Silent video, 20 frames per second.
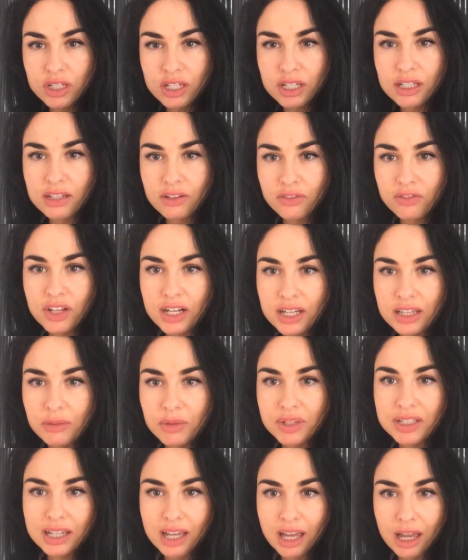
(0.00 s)
Is this a feeling that
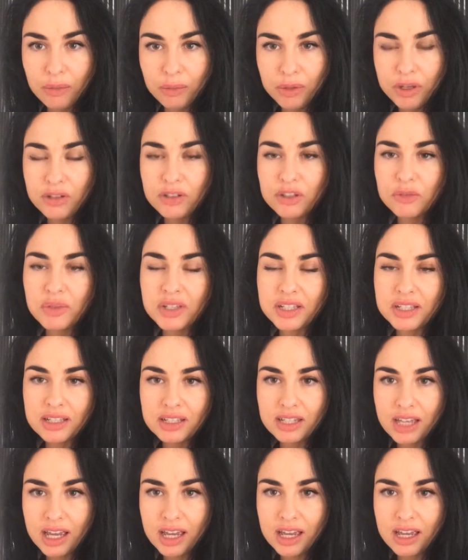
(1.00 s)
means happy, or does it mean
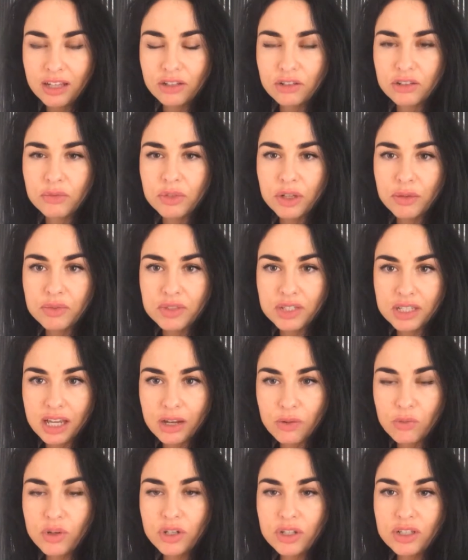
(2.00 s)
sad? Does it mean
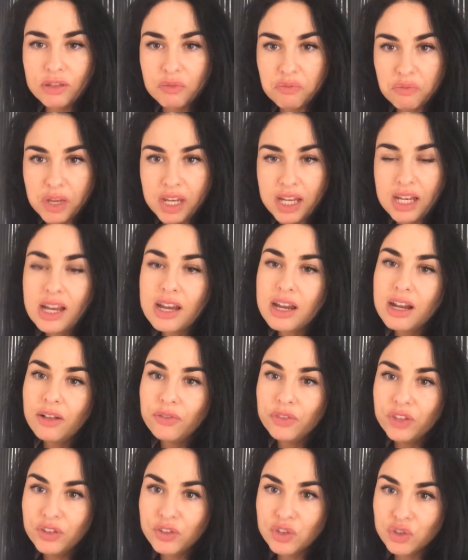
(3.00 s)
upset? What does it mean?
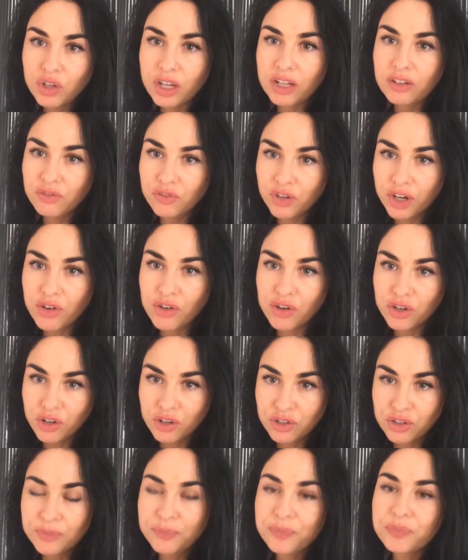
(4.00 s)
They have to try and figure it
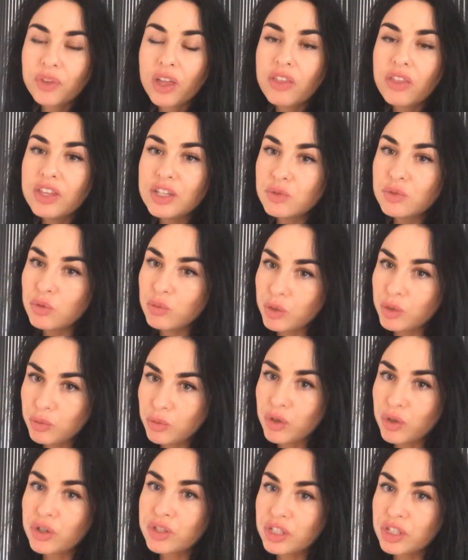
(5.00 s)
out. These will be
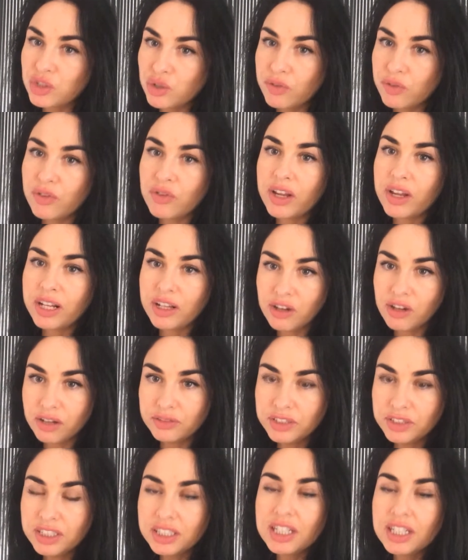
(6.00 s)
words that you've already
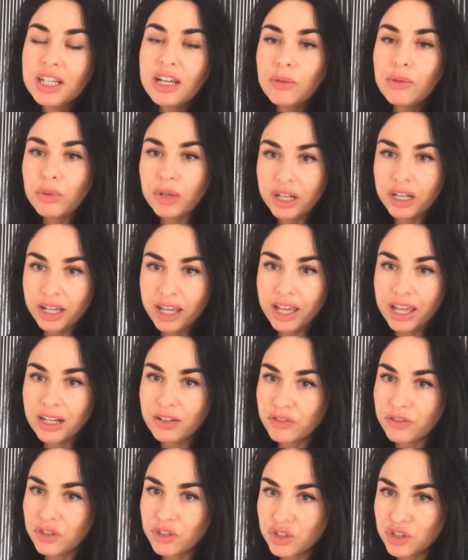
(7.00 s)
covered, but again,
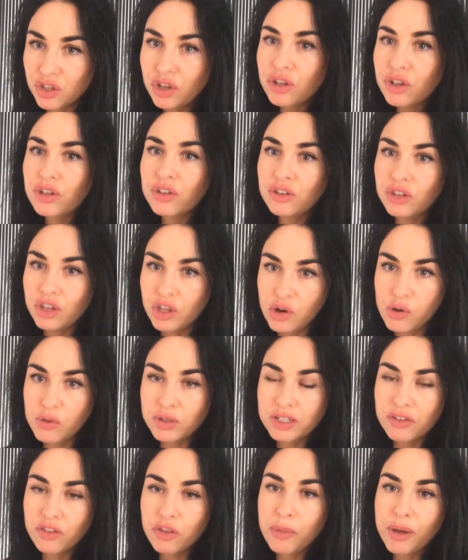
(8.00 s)
if they're stuck, they
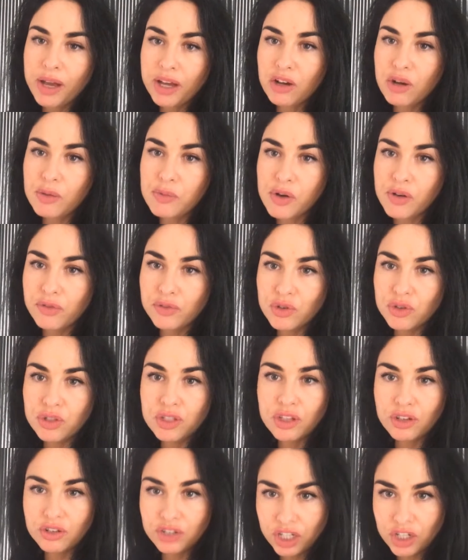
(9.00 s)
always have the backup of
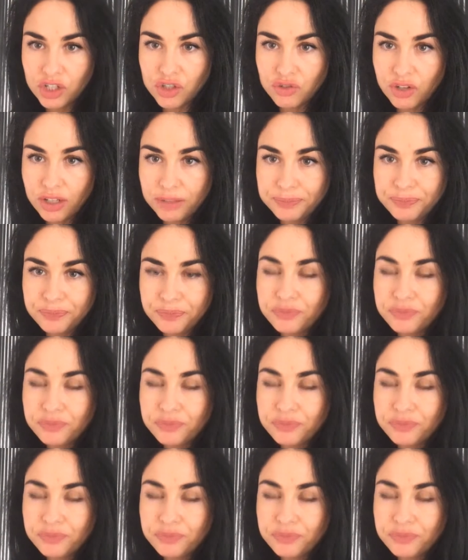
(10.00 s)
using their dictionary.